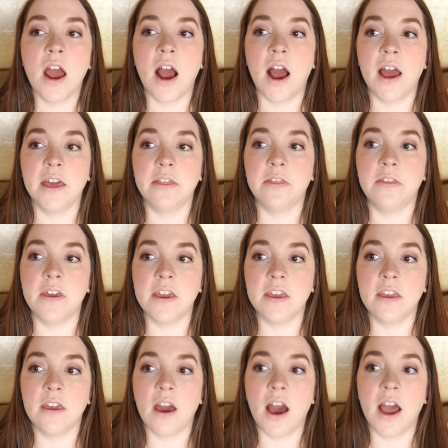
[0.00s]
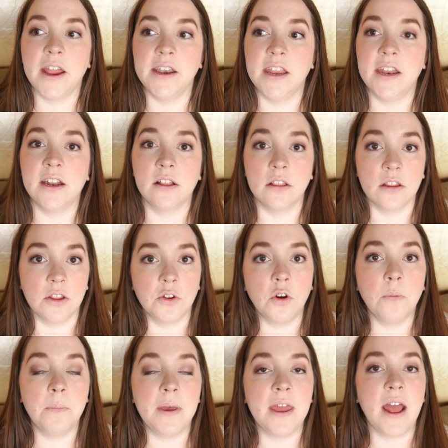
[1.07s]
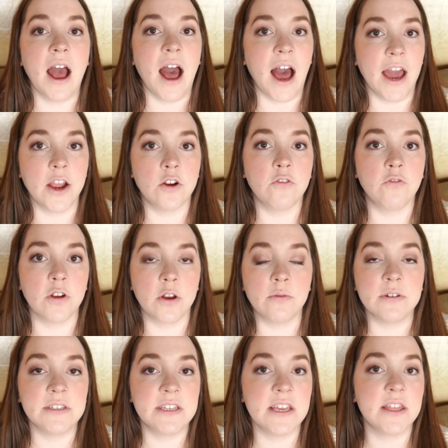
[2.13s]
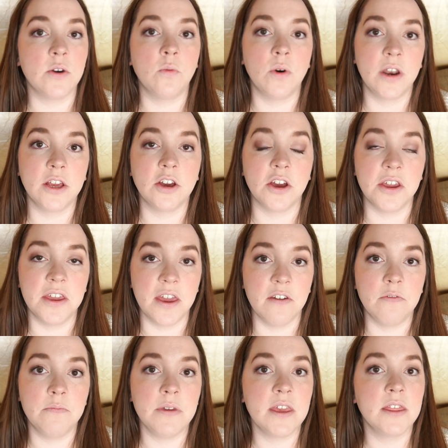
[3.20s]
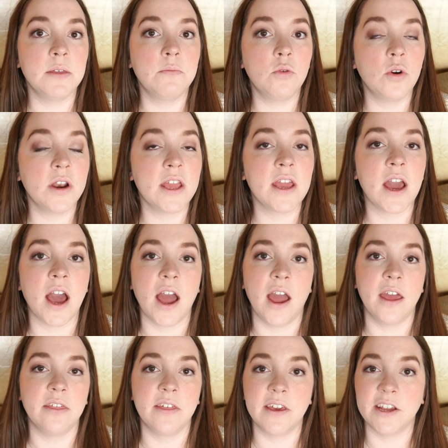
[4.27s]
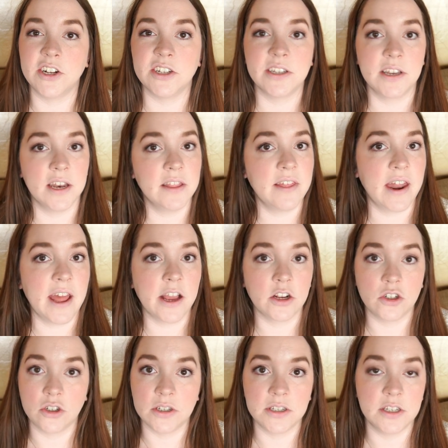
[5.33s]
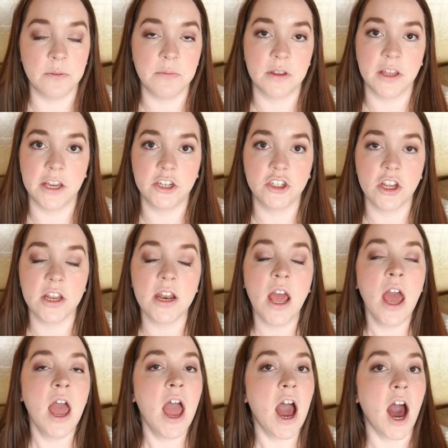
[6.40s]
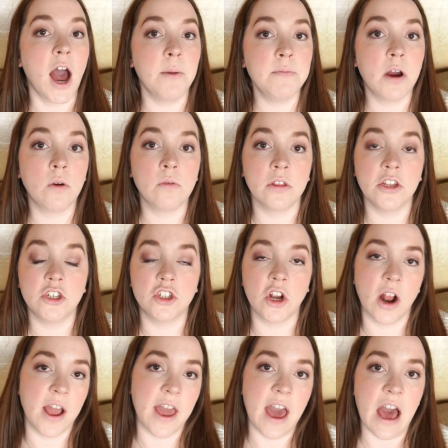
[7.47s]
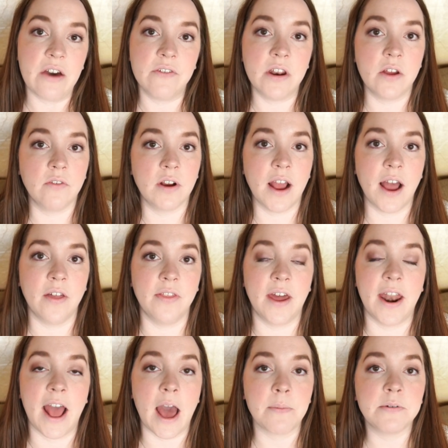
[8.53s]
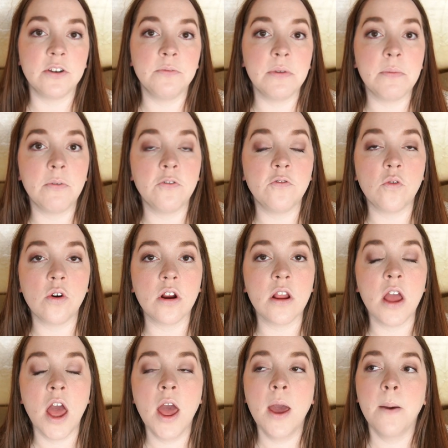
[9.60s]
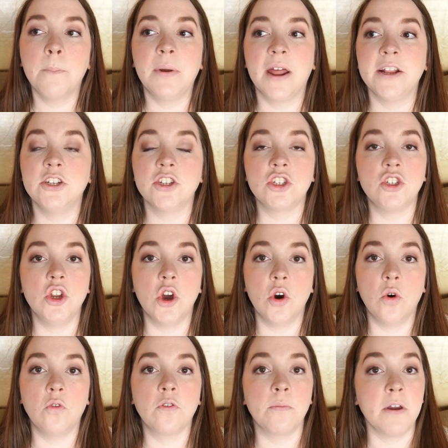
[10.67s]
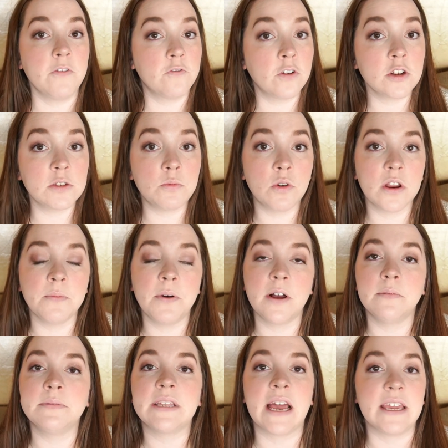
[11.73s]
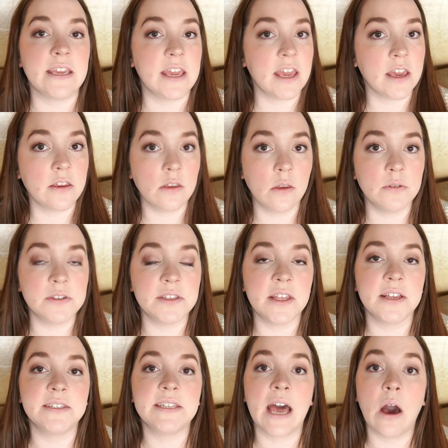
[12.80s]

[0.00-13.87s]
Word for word: I think I needed a little bit higher frequency than what it could give me in the morning. I think I just needed that extra stimulation. I'm not really sure. I haven't ever had that happen to me before, but I just know for my first morning pumps, I can't use this.